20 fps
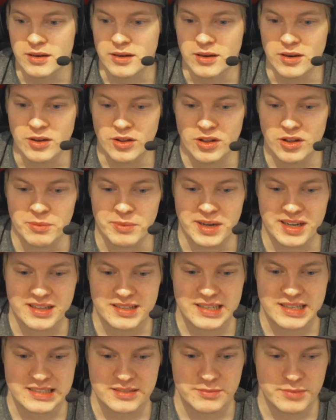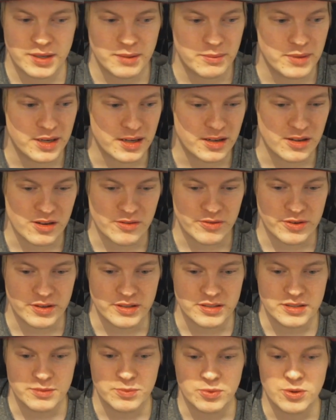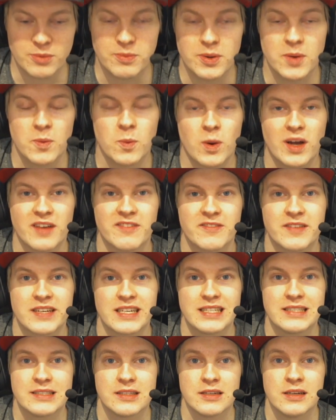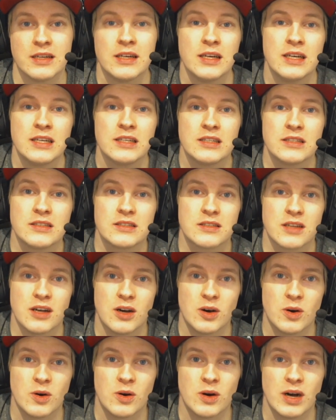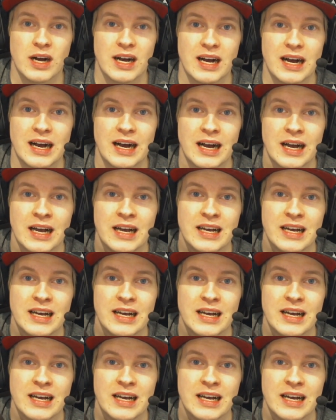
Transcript: not a Mike Tyson but my girlfriend is a proper wife Tyson so uh,